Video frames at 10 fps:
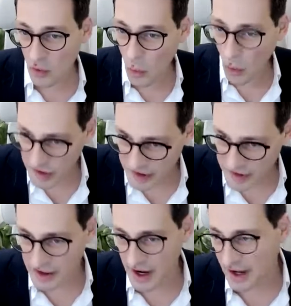
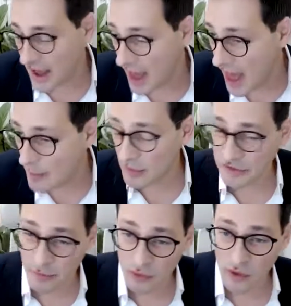Washington and Canberra's
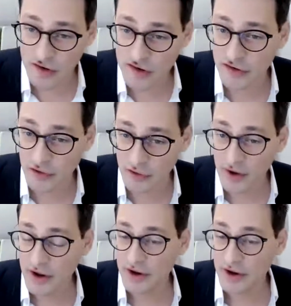approach to